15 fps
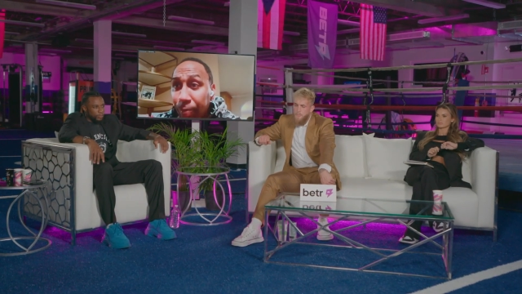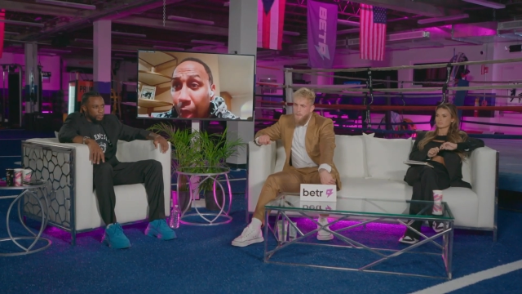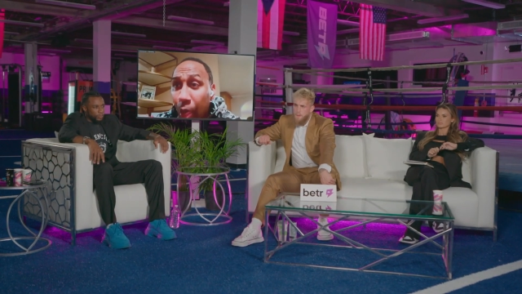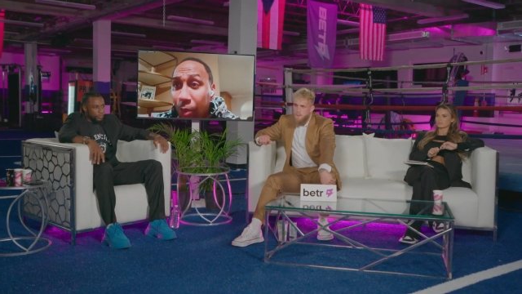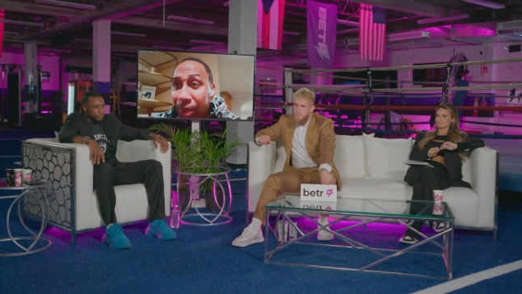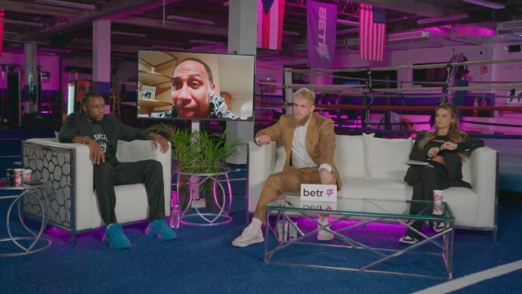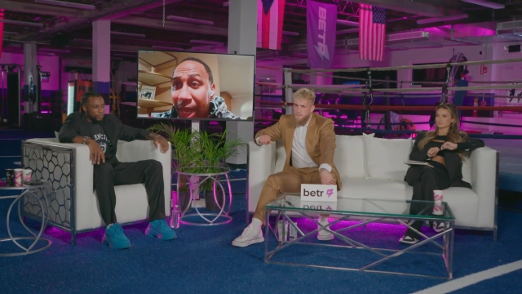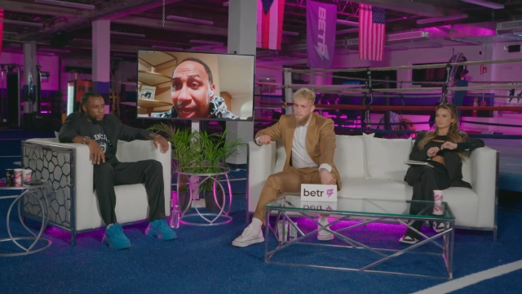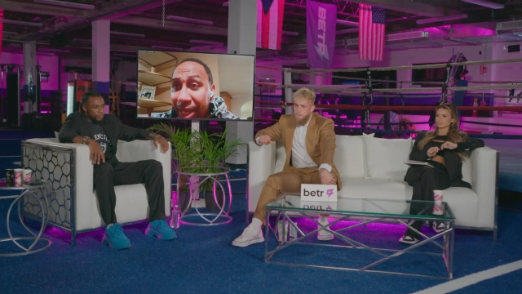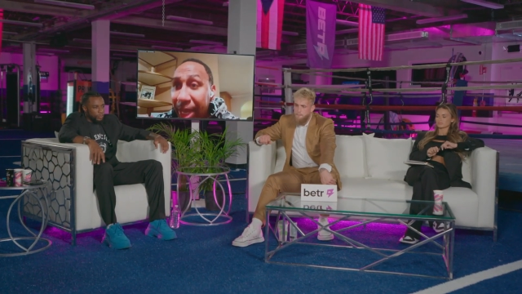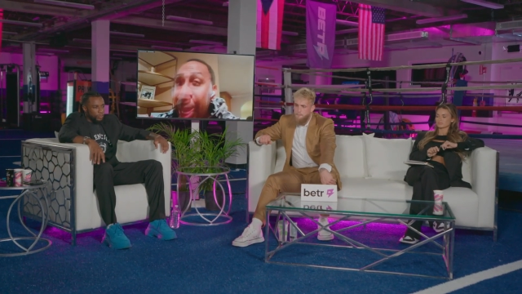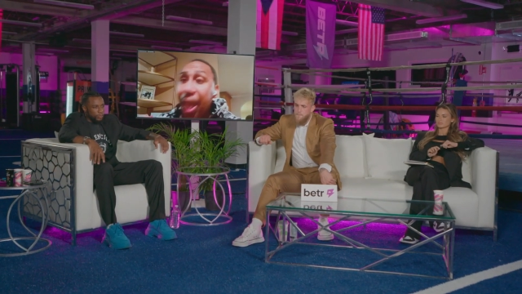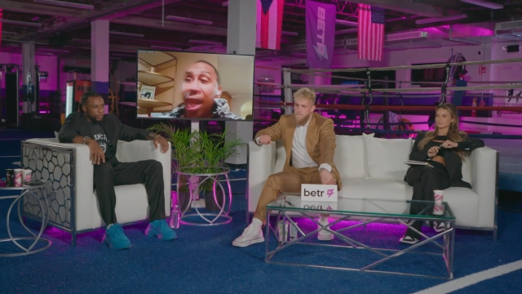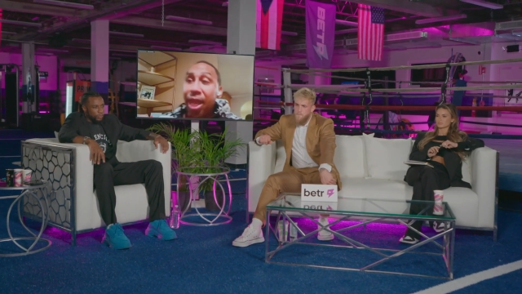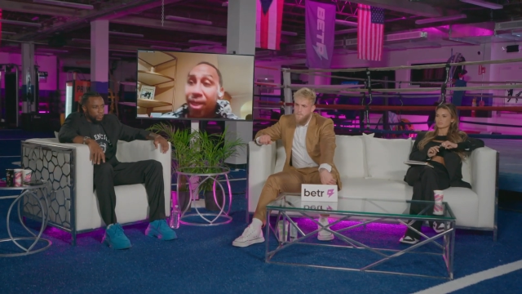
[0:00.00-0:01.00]

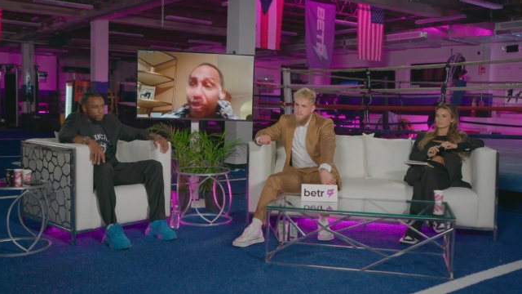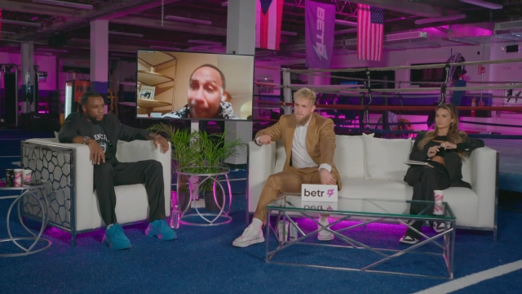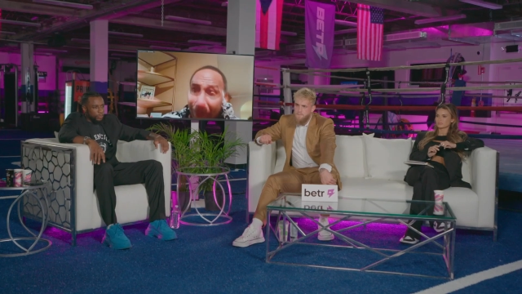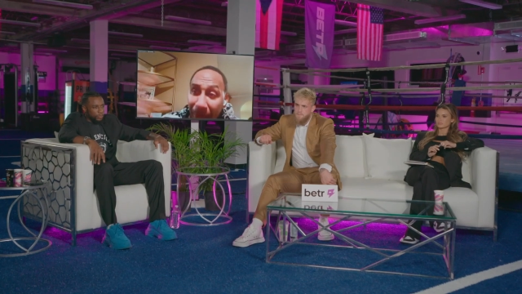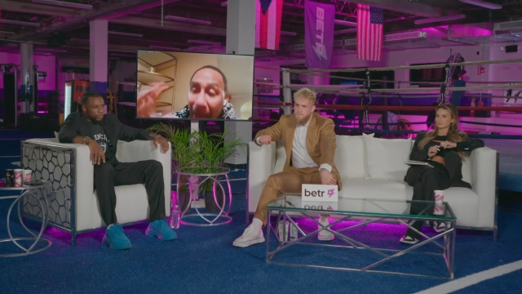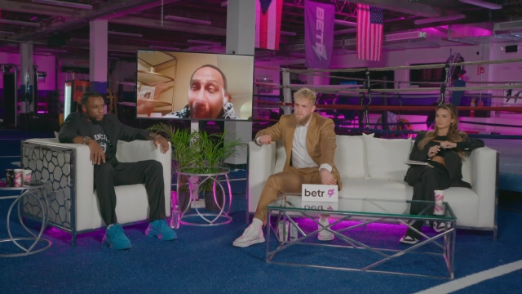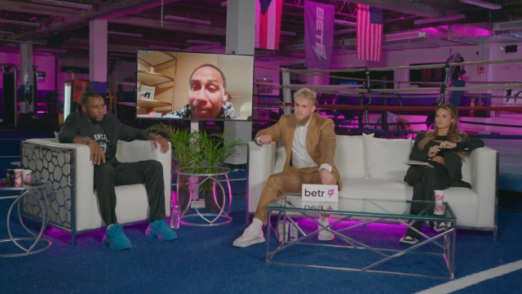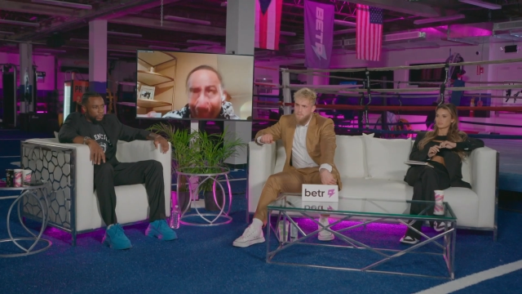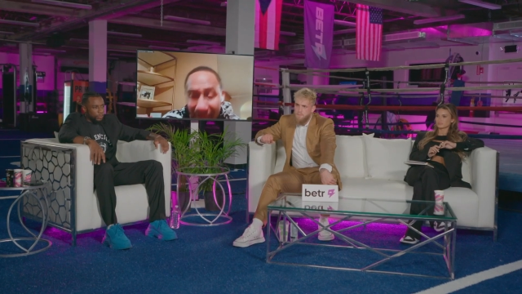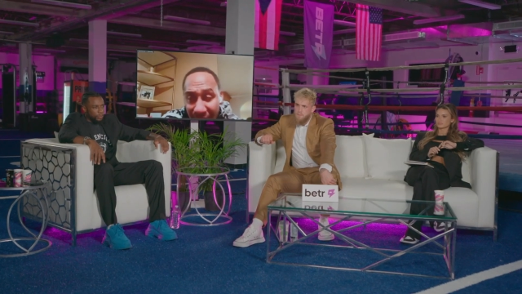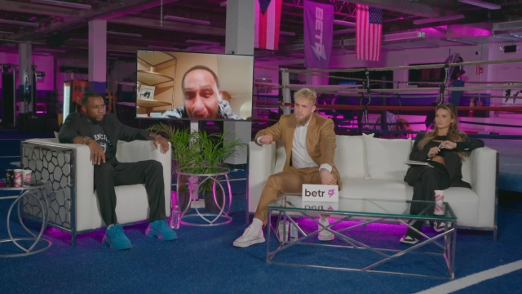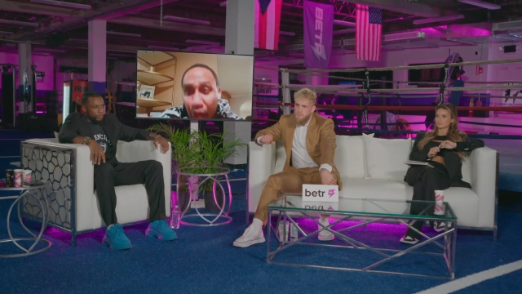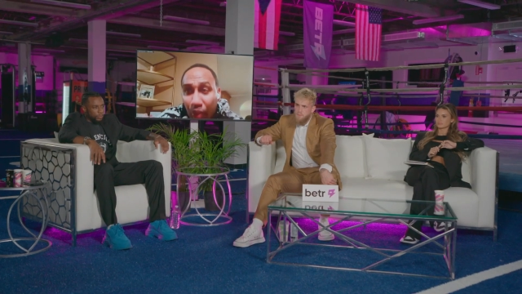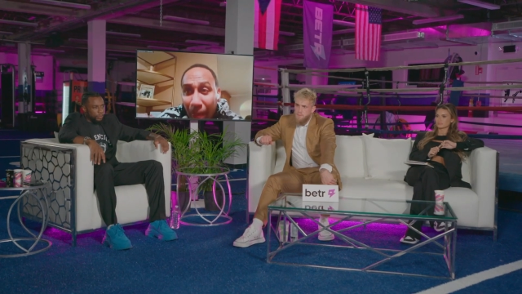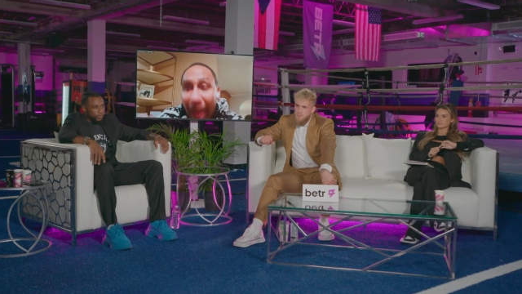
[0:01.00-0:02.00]
okay, and the public
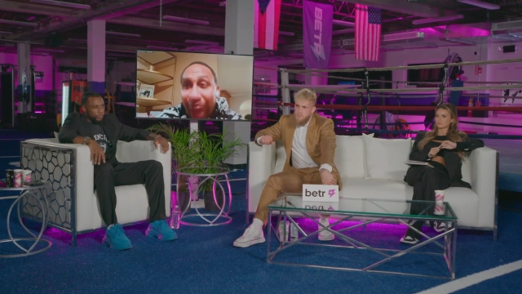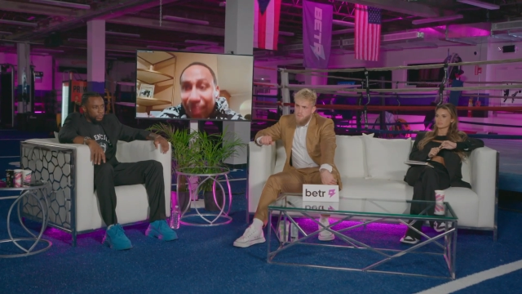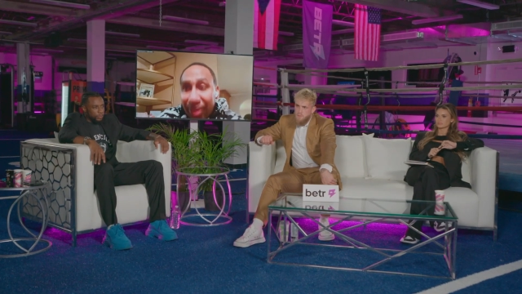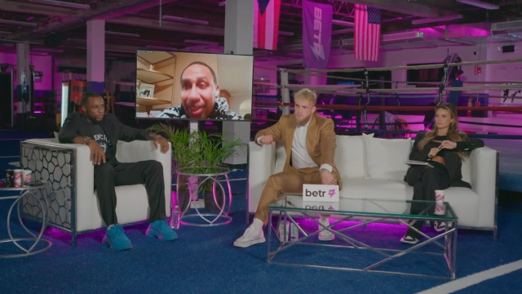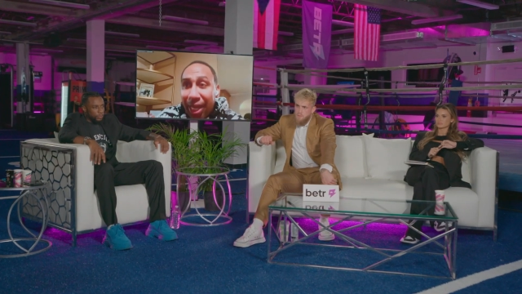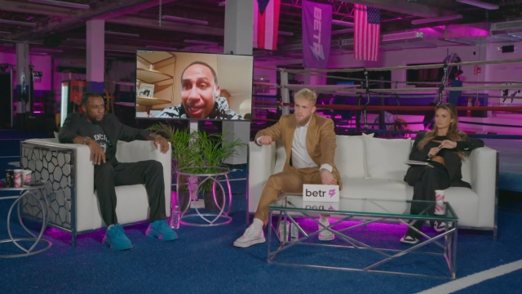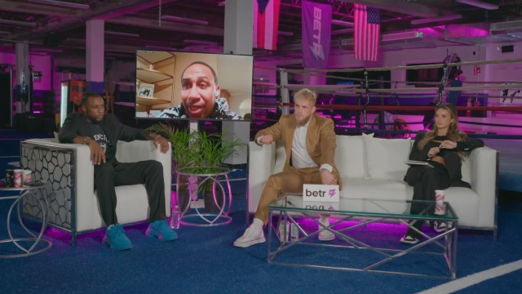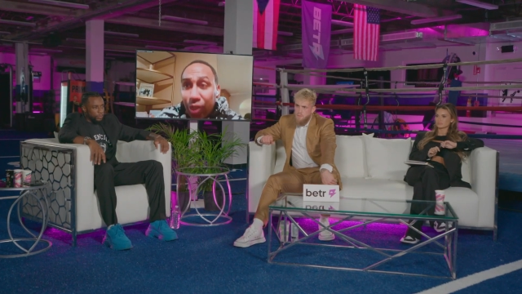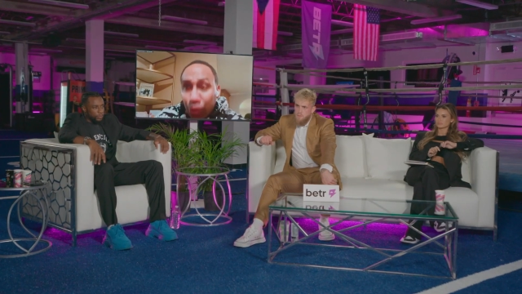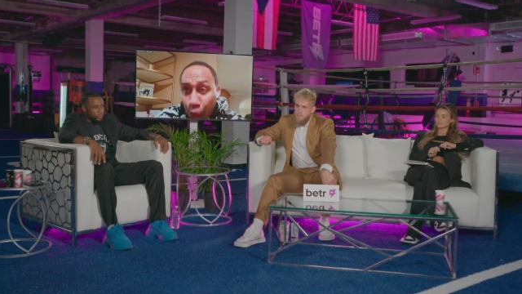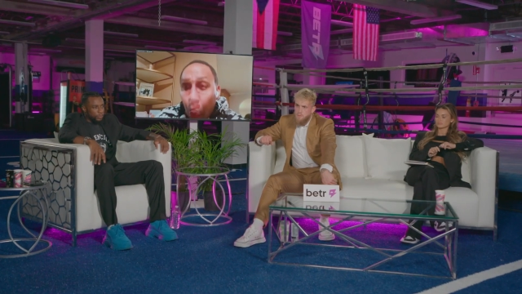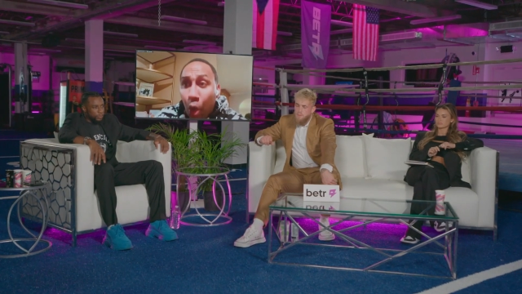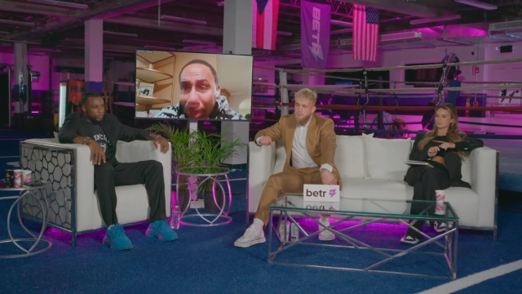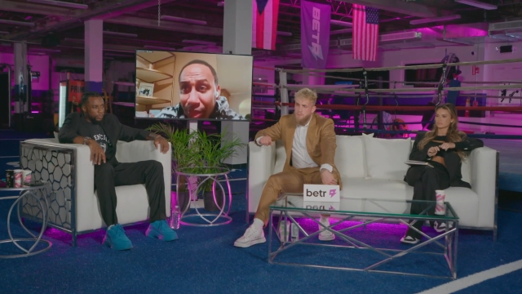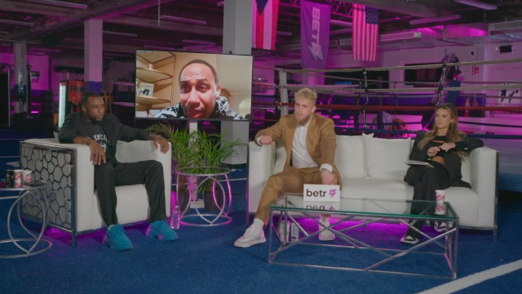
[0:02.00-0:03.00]
is gravitating
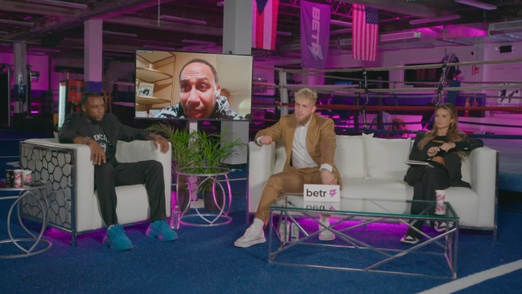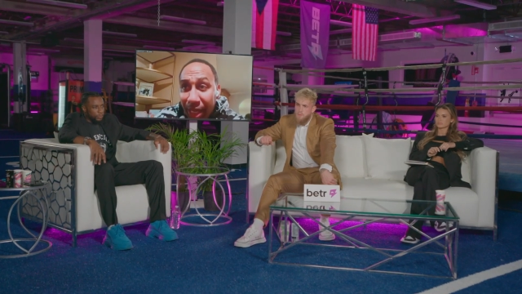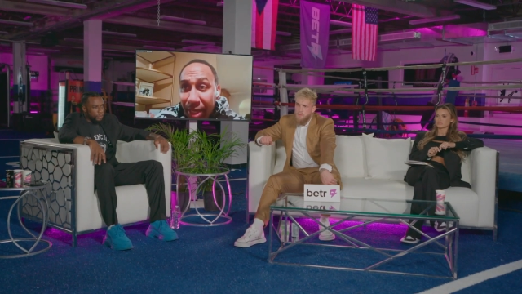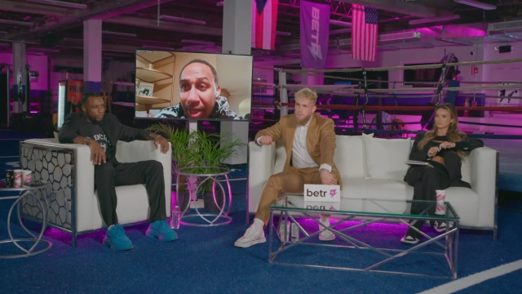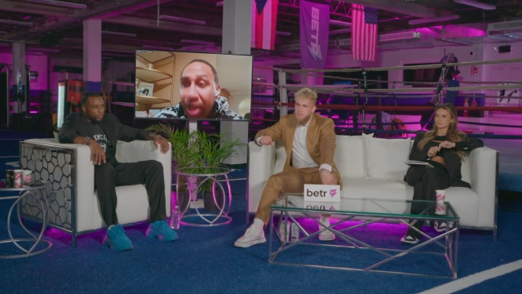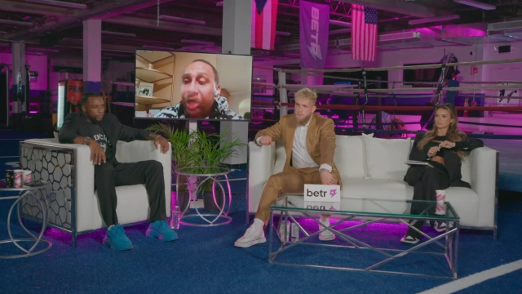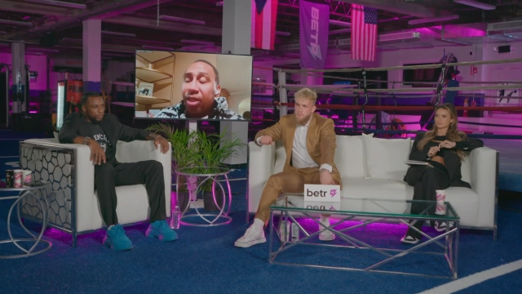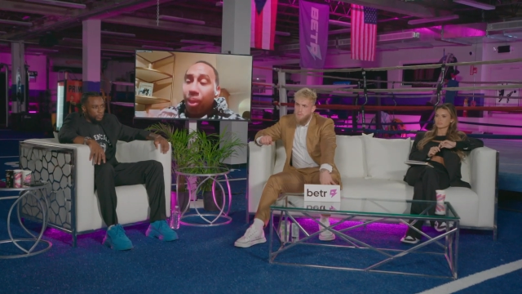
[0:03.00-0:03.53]
towards it,